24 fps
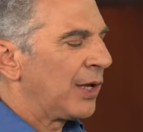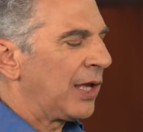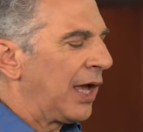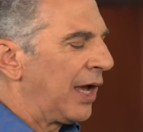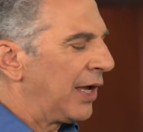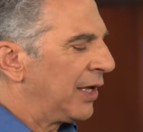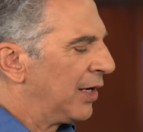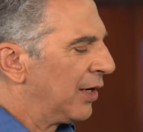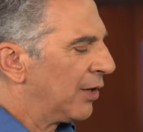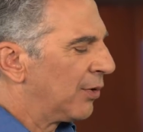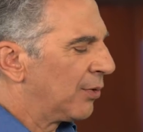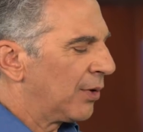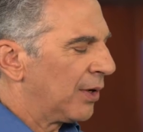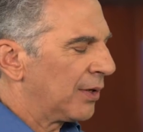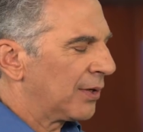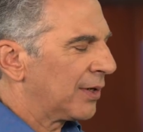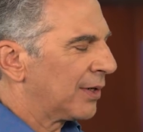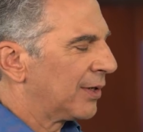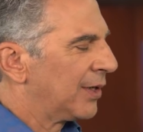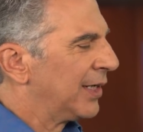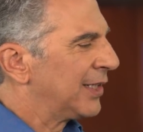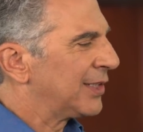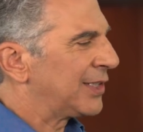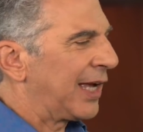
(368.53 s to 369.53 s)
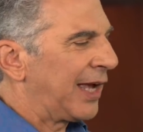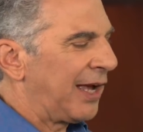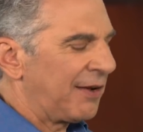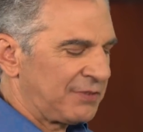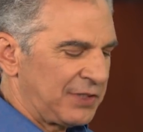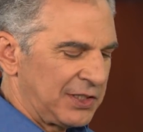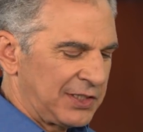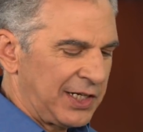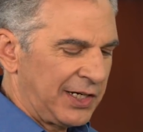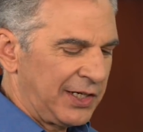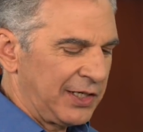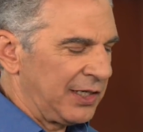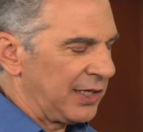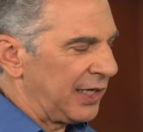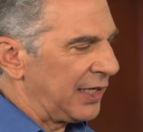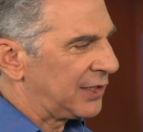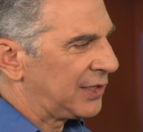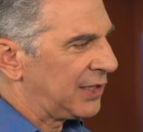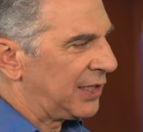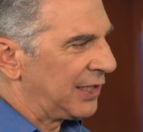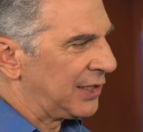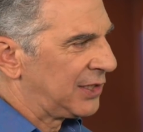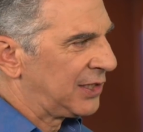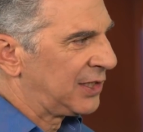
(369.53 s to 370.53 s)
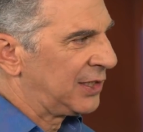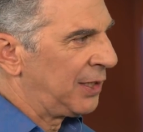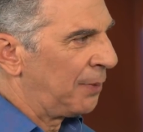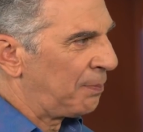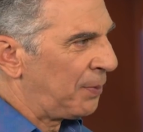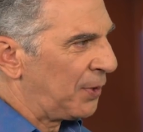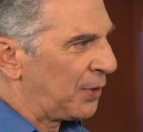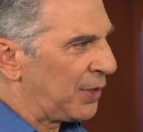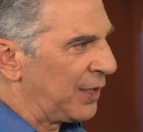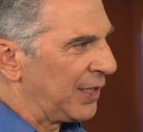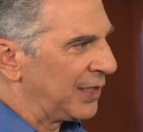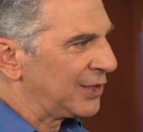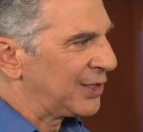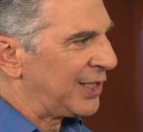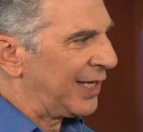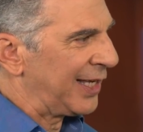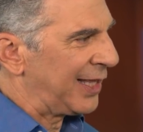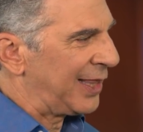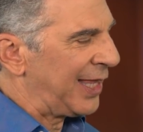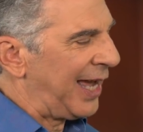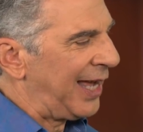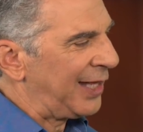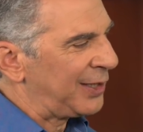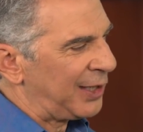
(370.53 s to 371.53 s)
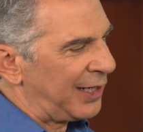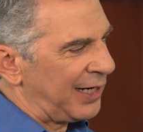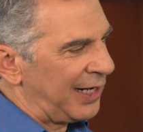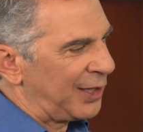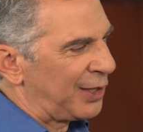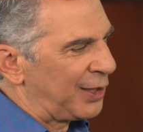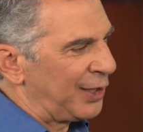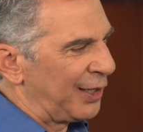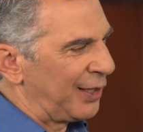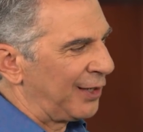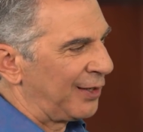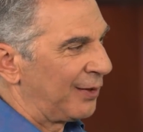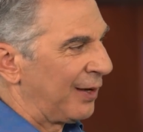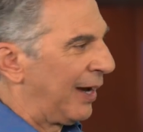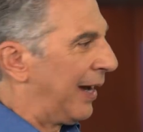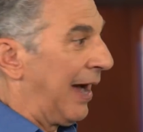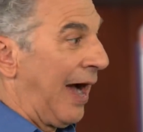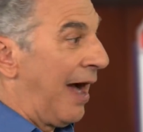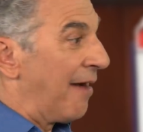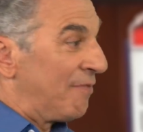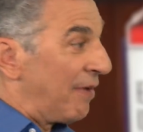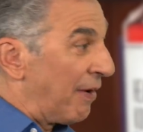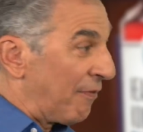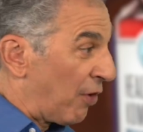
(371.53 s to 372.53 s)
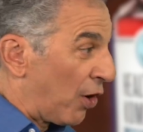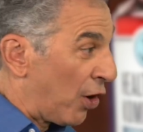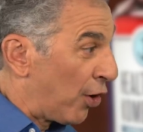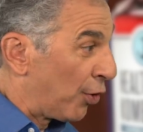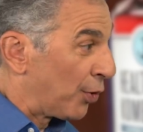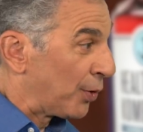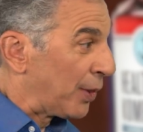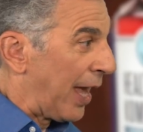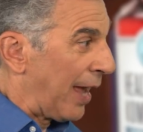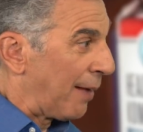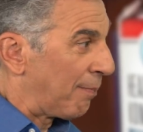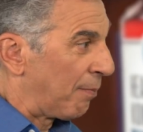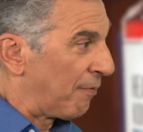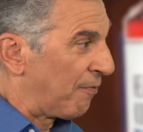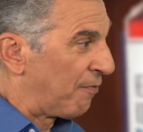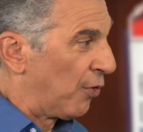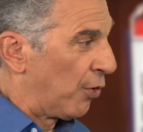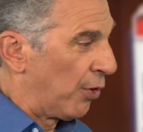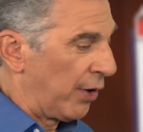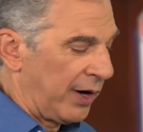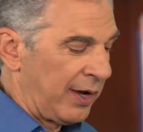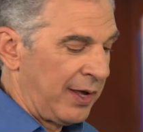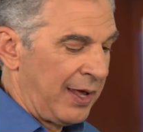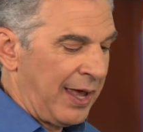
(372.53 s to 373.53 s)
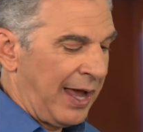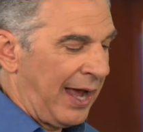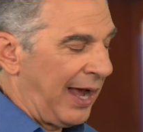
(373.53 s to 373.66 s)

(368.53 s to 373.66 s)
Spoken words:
You know, Liz, I have to tell you, it's simple things like that I think, I've never heard that before.